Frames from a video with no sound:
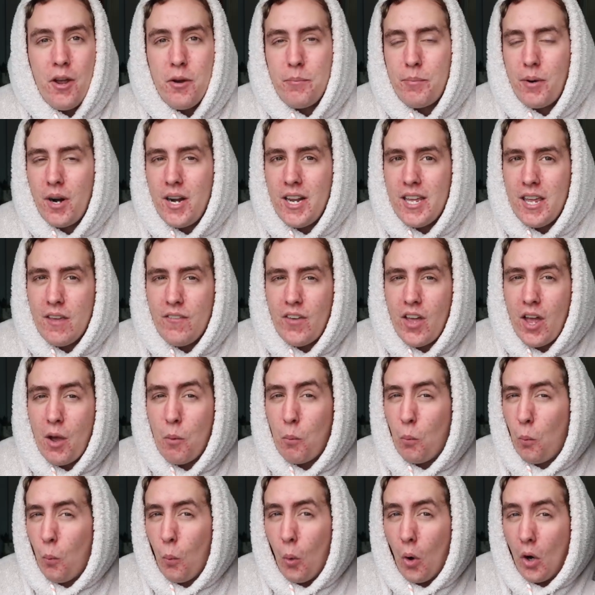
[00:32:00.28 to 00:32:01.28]
I would probably give it
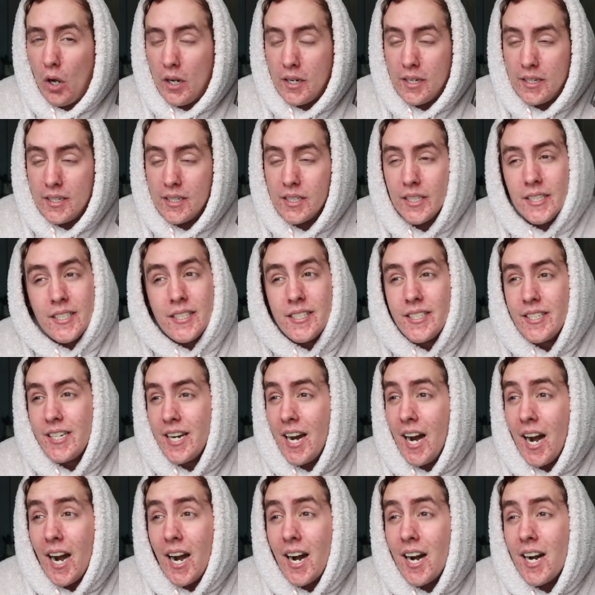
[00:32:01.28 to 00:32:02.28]
one
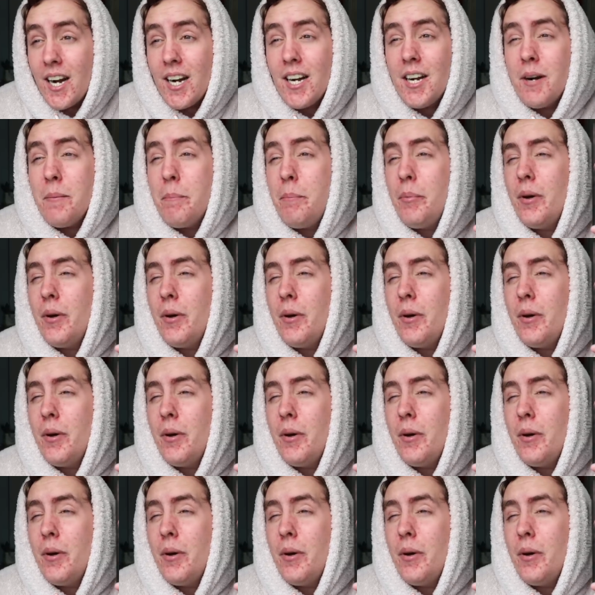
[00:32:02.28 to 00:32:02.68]
star,